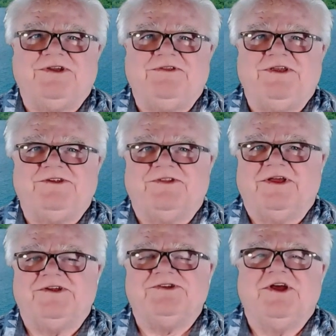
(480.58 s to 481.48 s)
these
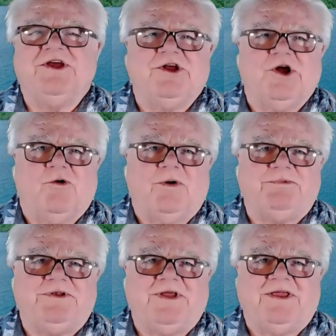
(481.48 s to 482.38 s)
things. Go up
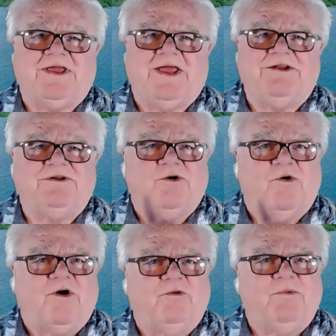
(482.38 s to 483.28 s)
to deck 8, go
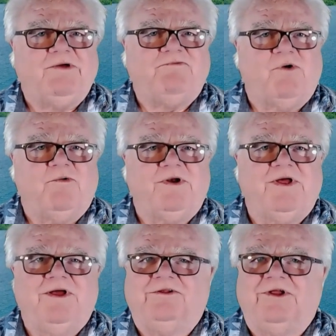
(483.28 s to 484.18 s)
all the way forward,
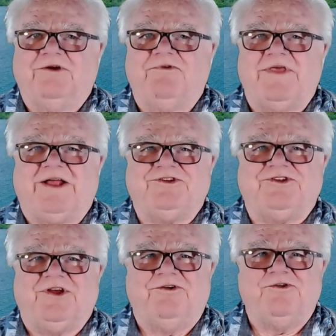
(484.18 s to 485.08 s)
look for that
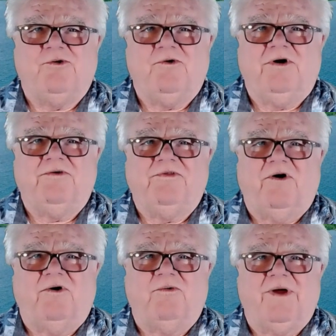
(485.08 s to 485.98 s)
center door on the
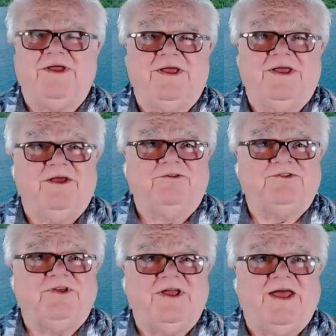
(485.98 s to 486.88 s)
hallway. It'll
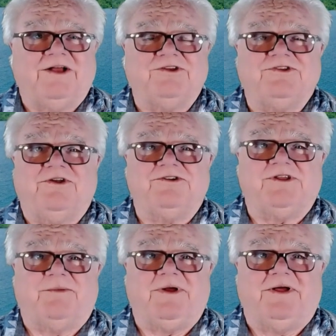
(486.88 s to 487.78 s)
say exit or
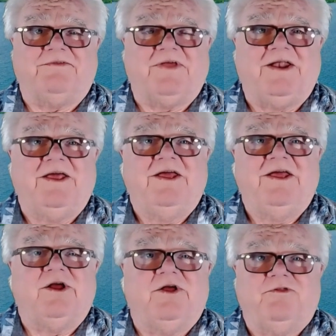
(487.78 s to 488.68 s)
something like that.
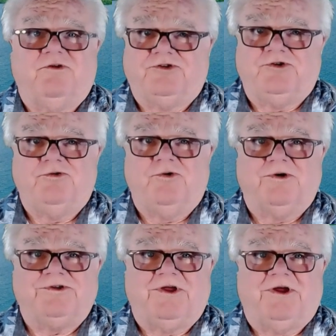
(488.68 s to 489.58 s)
There's 2
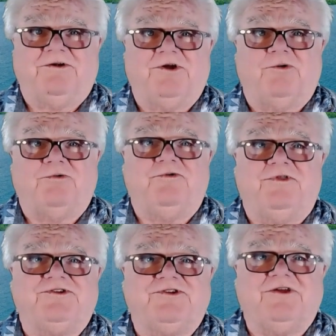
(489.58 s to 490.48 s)
doors there. Go through the
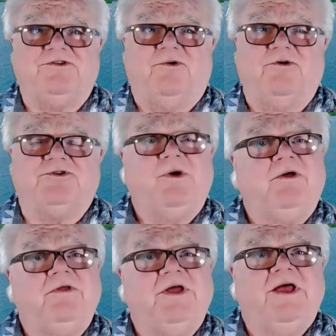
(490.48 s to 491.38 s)
second door as
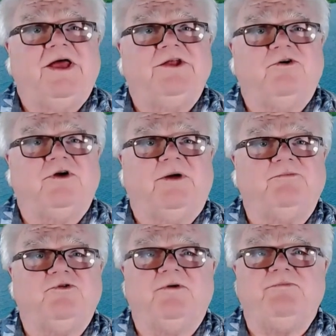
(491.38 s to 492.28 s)
well, and you'll come
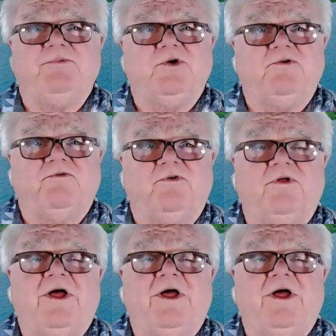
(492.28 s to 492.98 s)
to a beautiful